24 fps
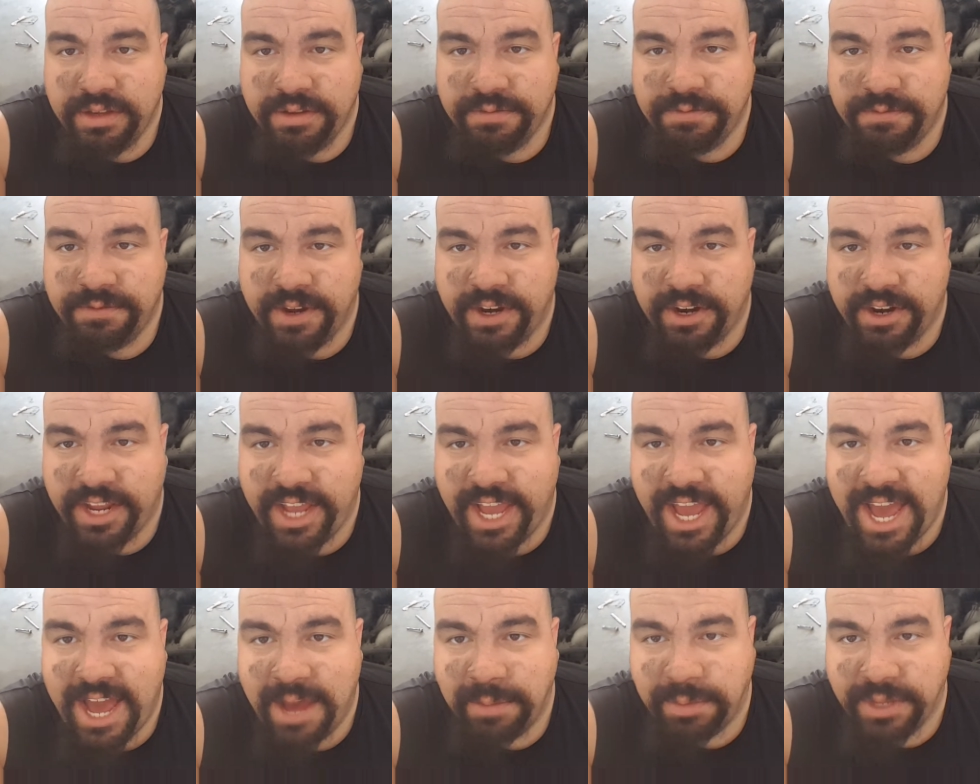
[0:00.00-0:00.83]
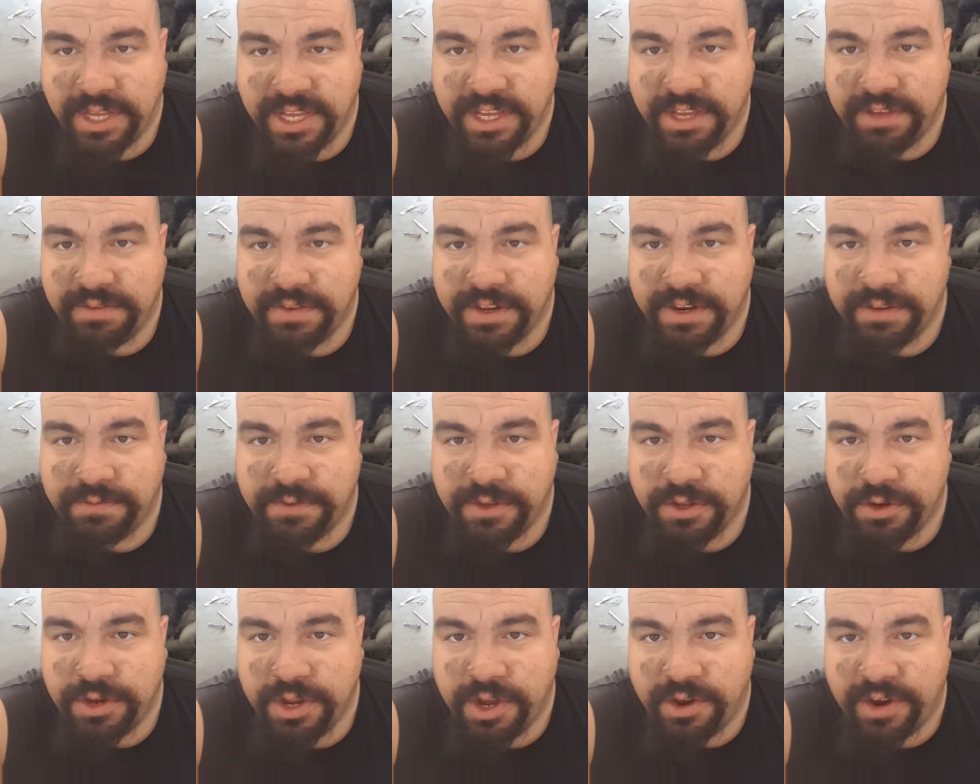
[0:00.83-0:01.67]
very happy. Even
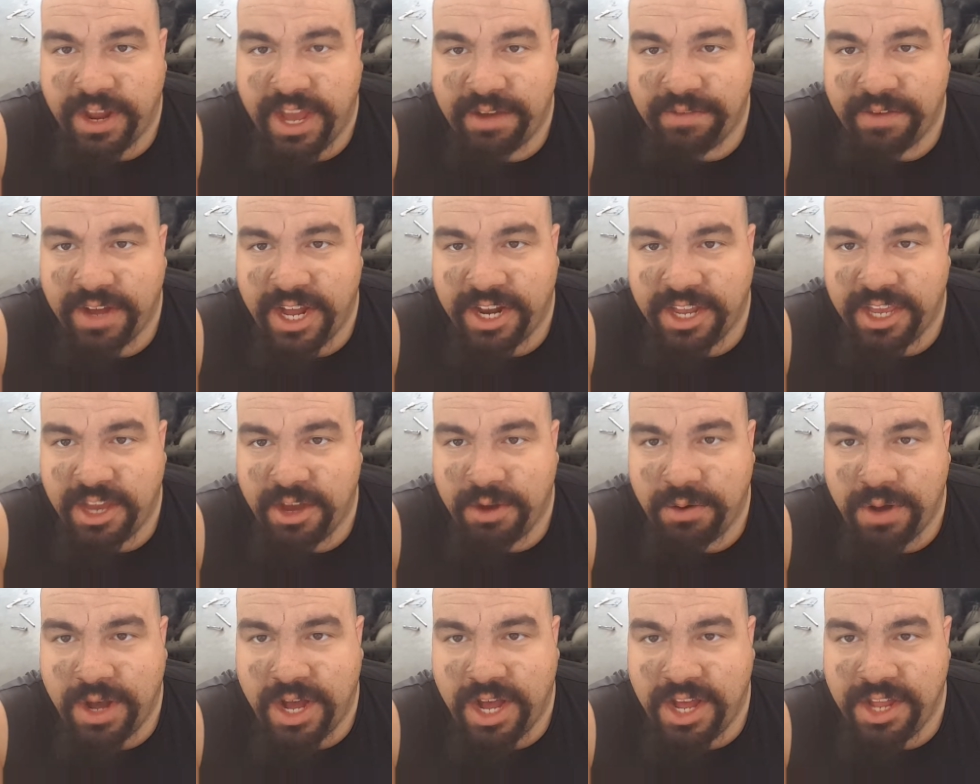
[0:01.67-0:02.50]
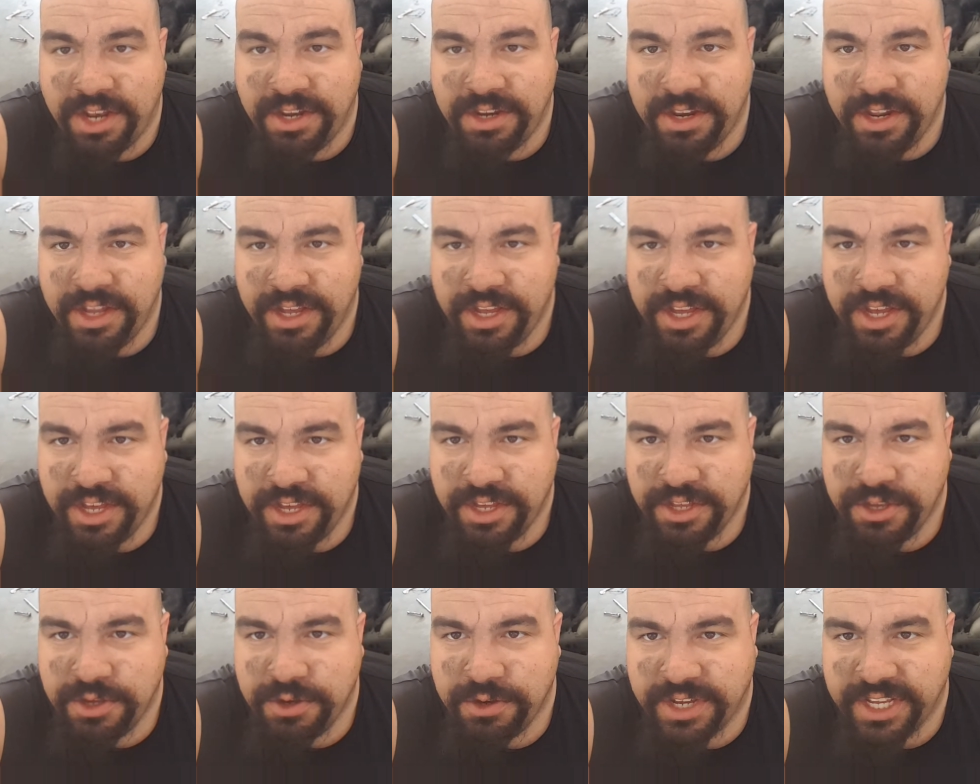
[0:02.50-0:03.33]
if you don't have audio on,
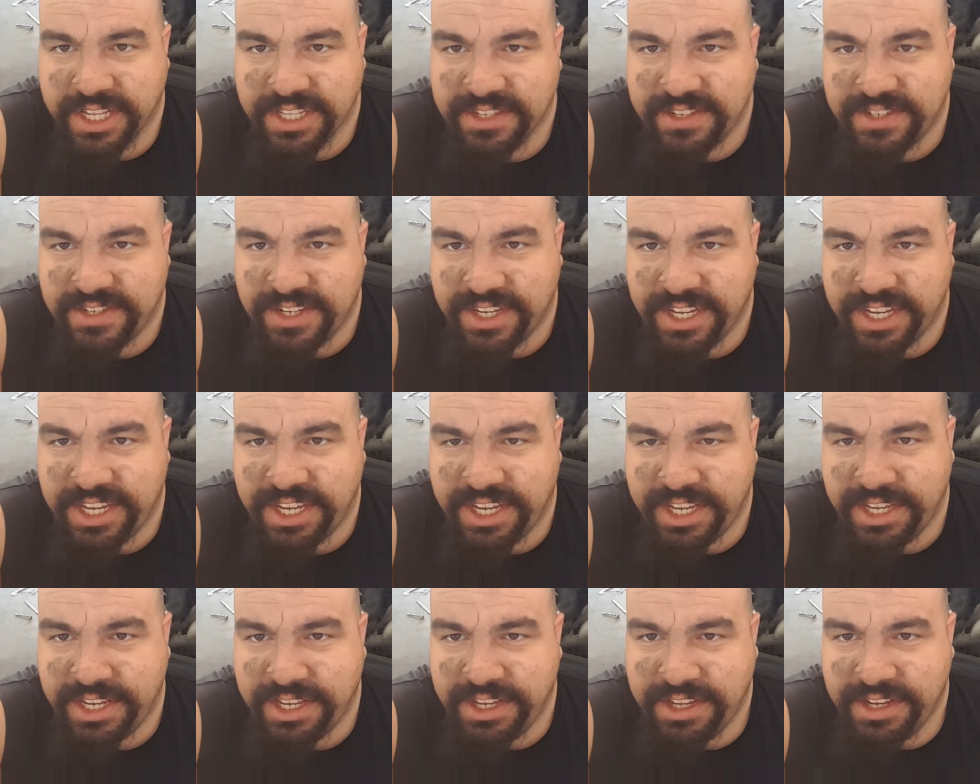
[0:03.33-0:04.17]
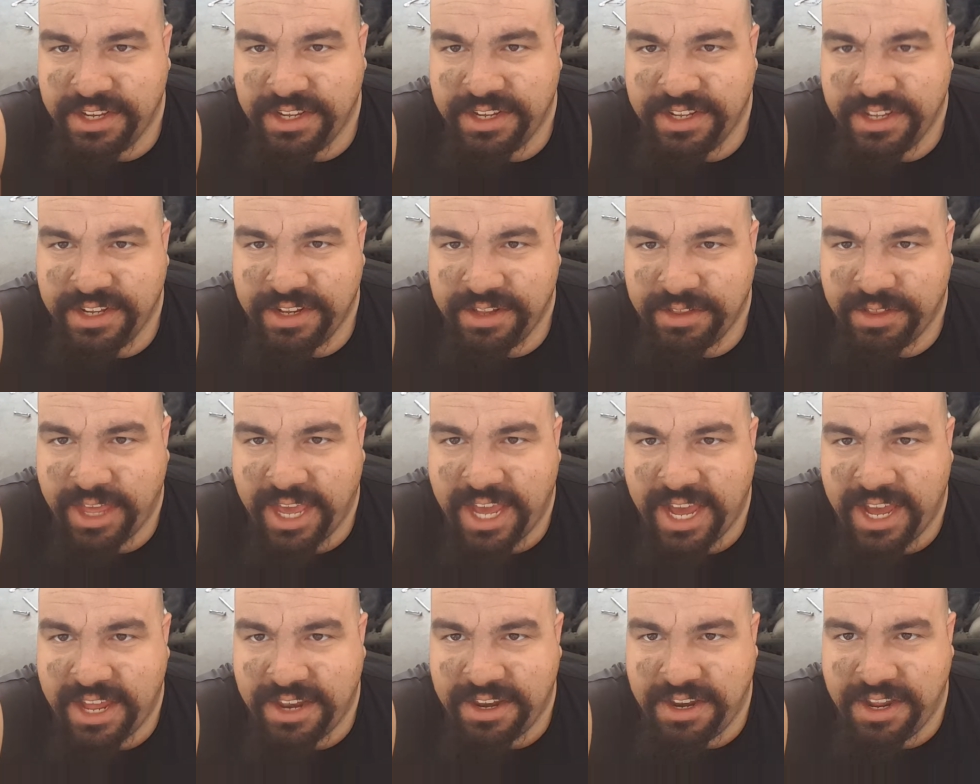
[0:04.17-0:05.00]
you can see
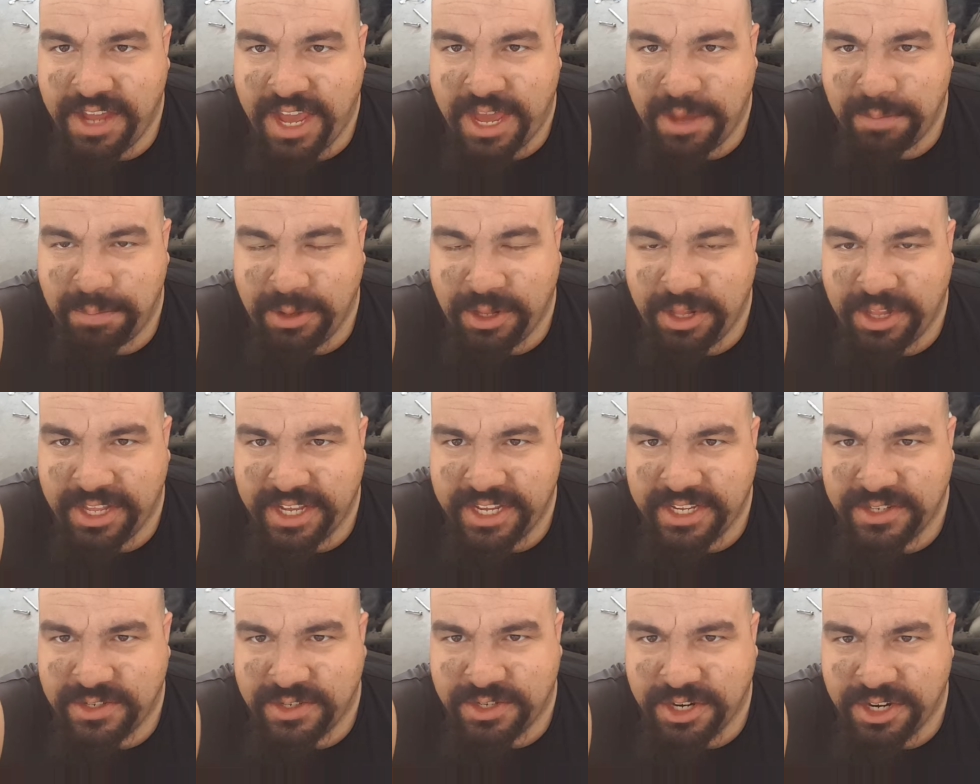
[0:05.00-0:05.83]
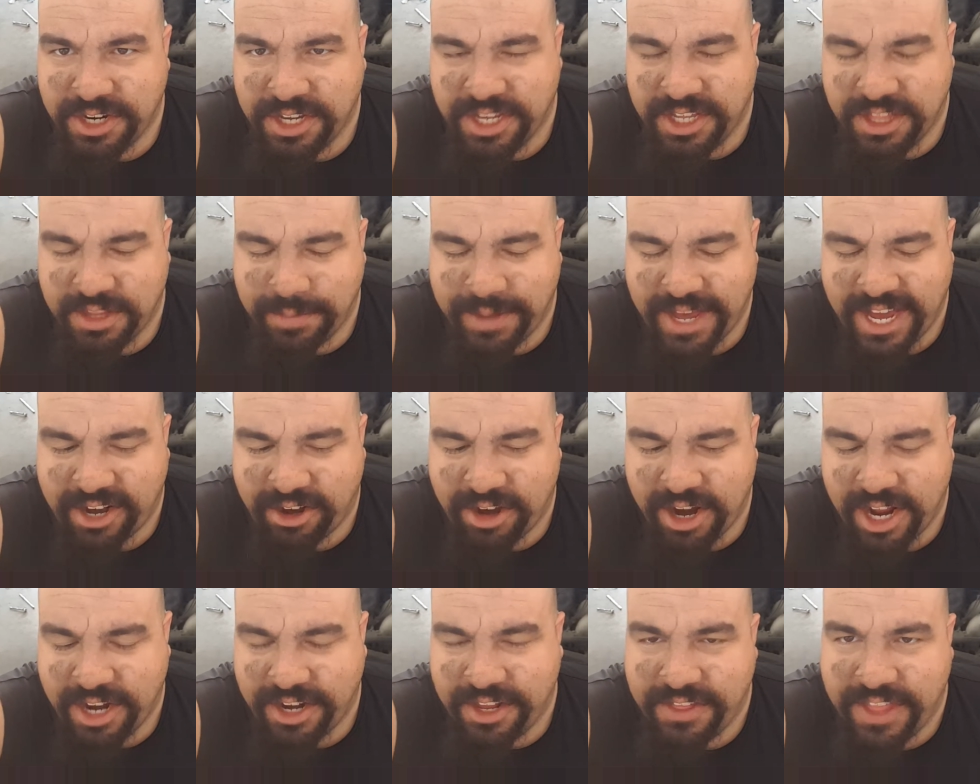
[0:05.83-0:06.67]
that a pulley is turning in the
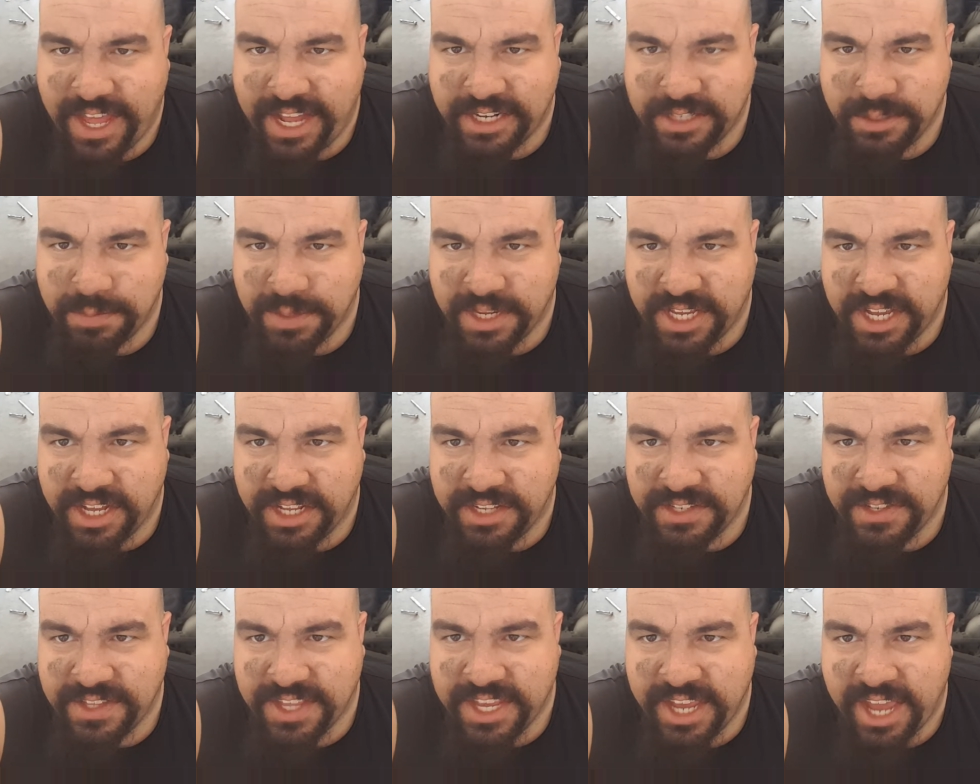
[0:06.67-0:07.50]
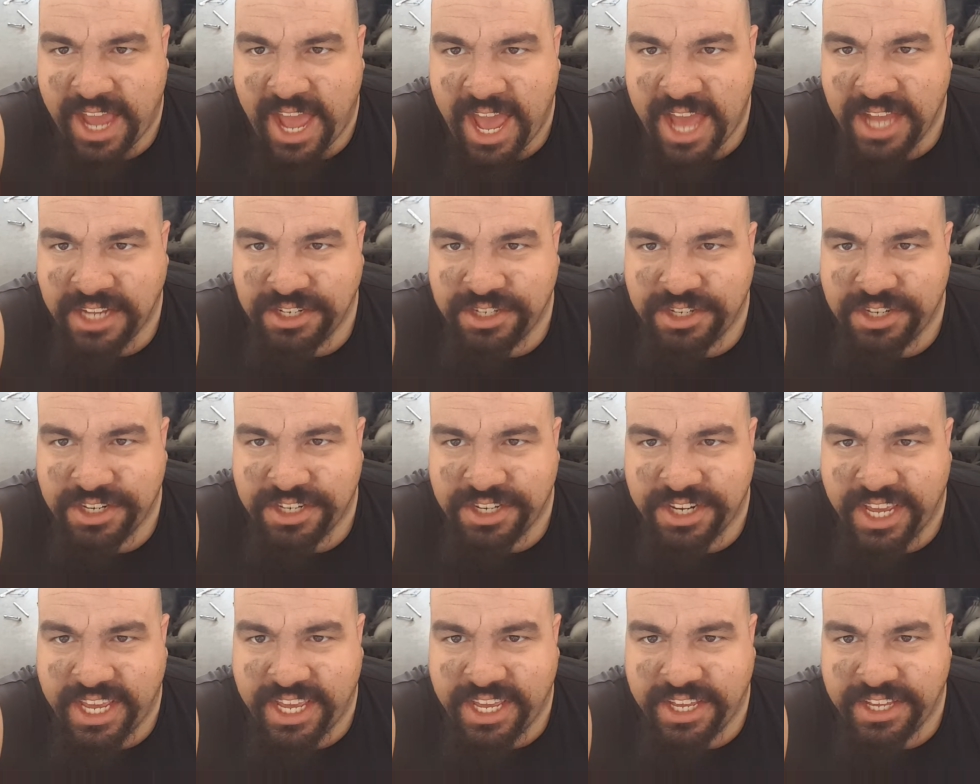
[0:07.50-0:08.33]
background, and that is because the
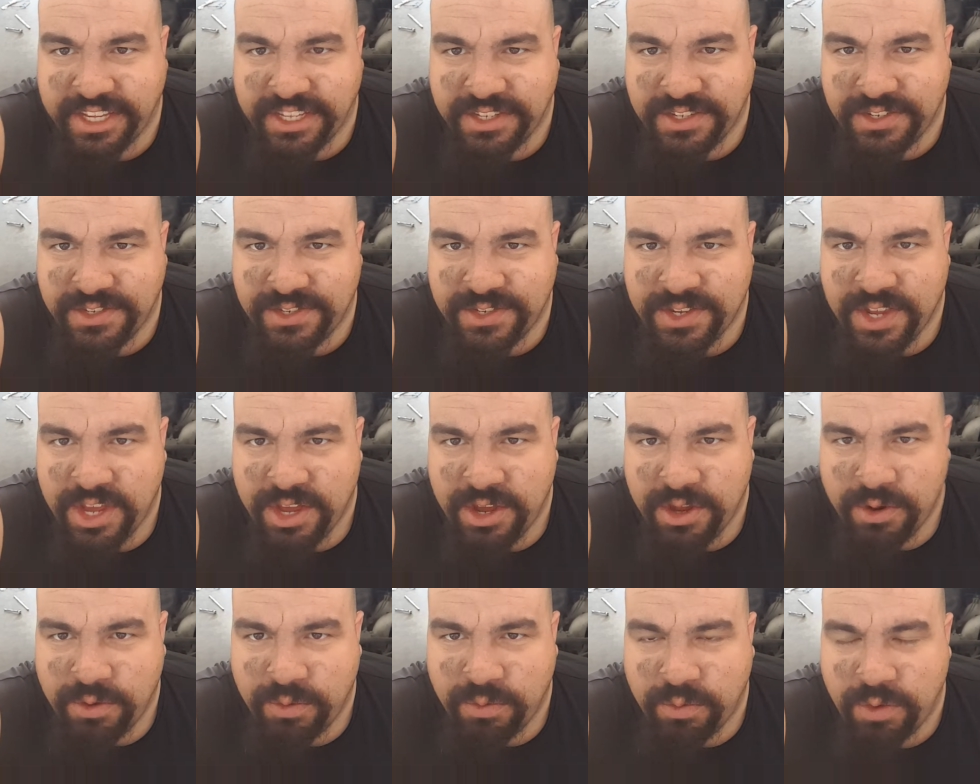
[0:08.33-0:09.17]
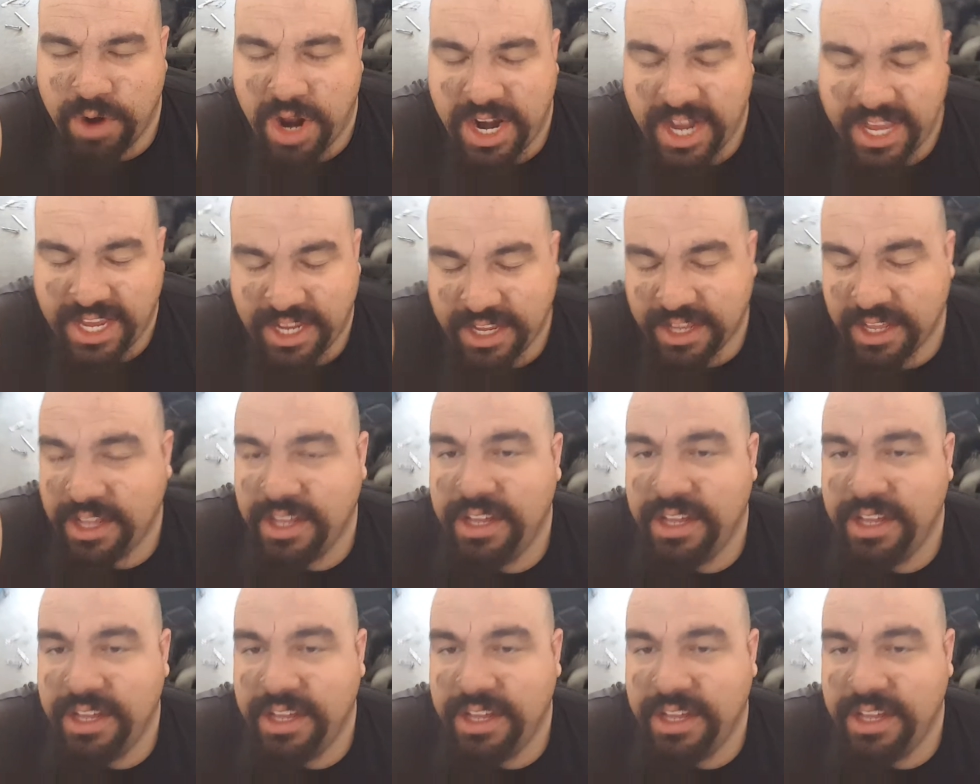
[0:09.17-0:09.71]
engine is running.